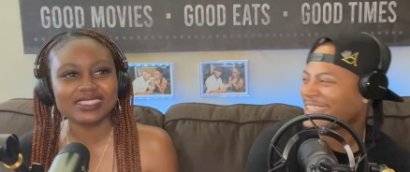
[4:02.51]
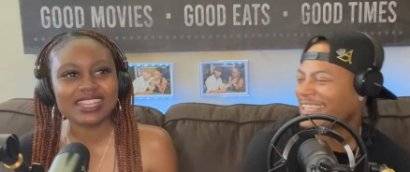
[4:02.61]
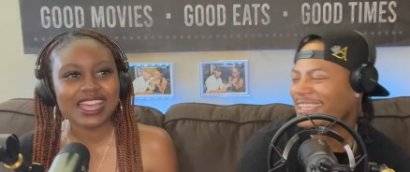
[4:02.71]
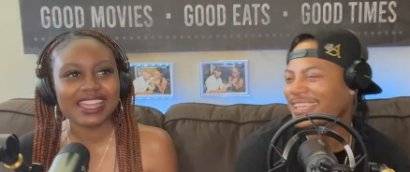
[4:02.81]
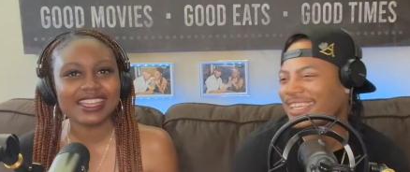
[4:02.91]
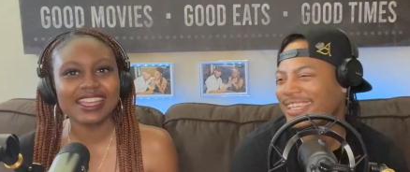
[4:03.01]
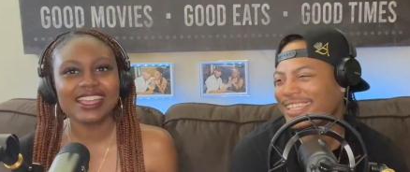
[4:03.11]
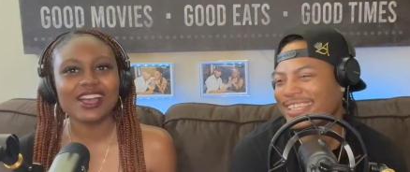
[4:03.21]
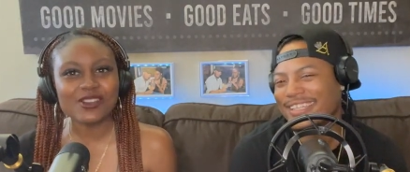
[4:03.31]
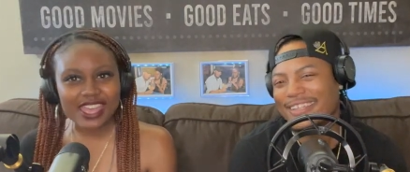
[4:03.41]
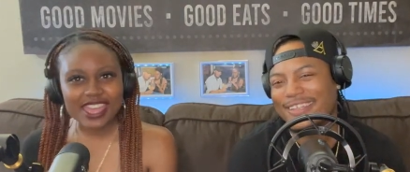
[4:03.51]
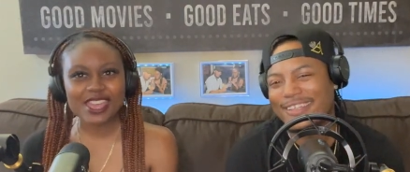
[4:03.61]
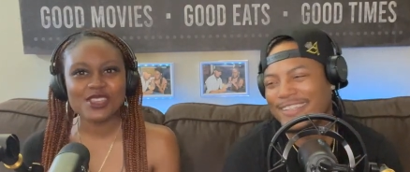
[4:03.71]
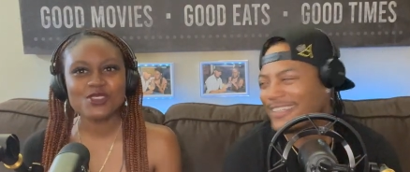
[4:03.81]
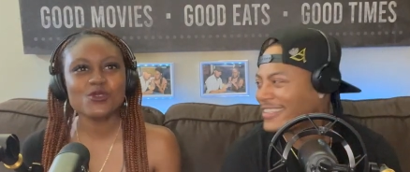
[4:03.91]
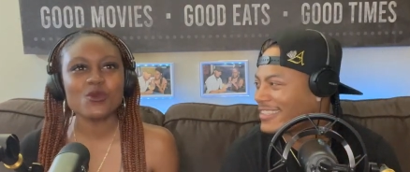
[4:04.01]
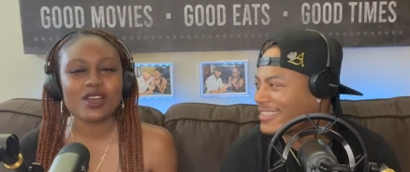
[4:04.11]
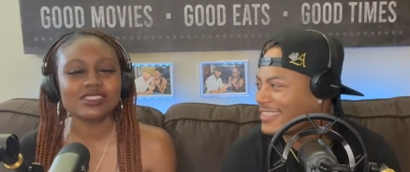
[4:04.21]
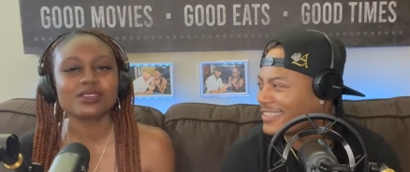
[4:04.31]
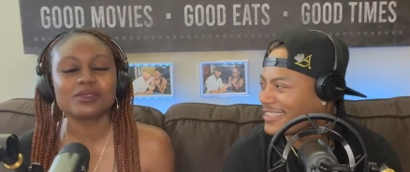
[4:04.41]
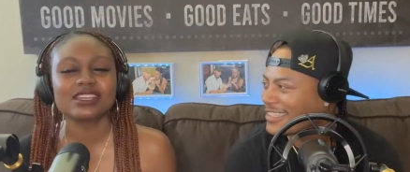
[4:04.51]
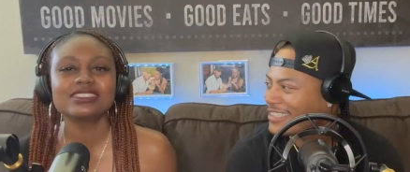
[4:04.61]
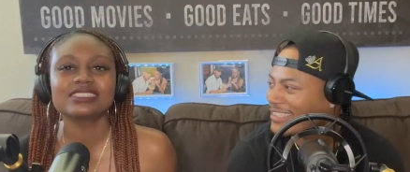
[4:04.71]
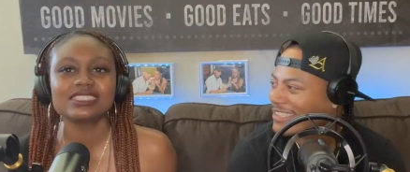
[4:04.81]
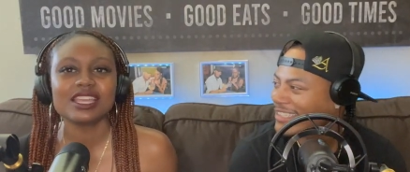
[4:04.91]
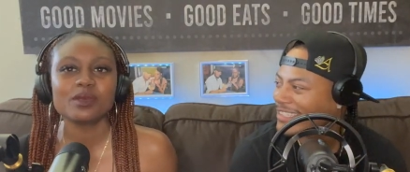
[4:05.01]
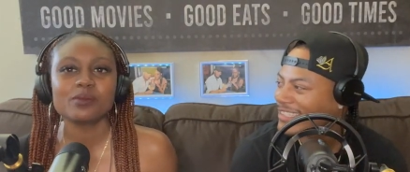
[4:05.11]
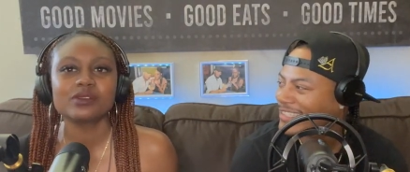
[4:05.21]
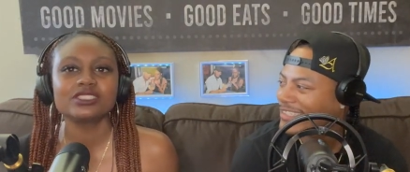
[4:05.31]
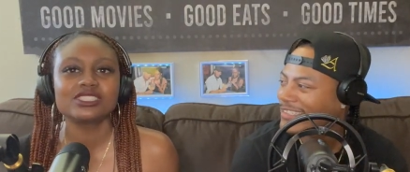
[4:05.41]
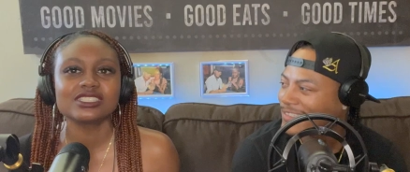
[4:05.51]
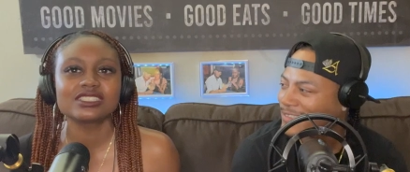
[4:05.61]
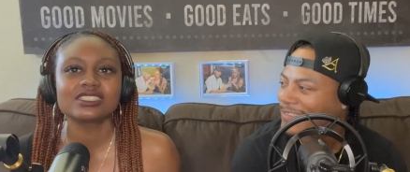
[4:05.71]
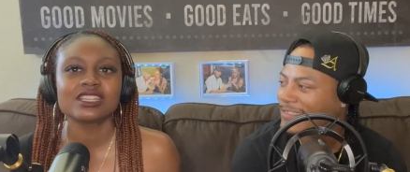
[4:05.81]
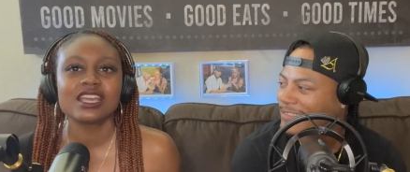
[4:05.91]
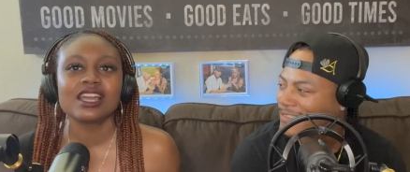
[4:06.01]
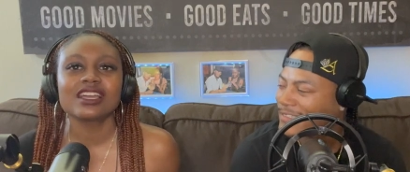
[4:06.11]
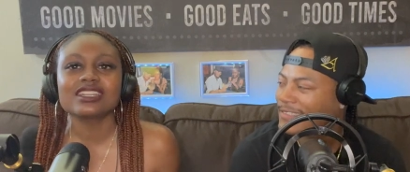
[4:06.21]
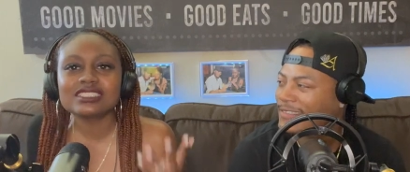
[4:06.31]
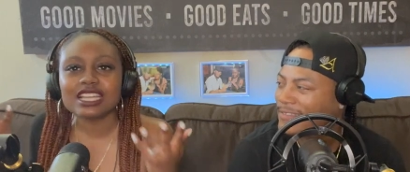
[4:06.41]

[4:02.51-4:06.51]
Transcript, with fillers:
Speaker 1: Like, okay, you want them to understand, but just cause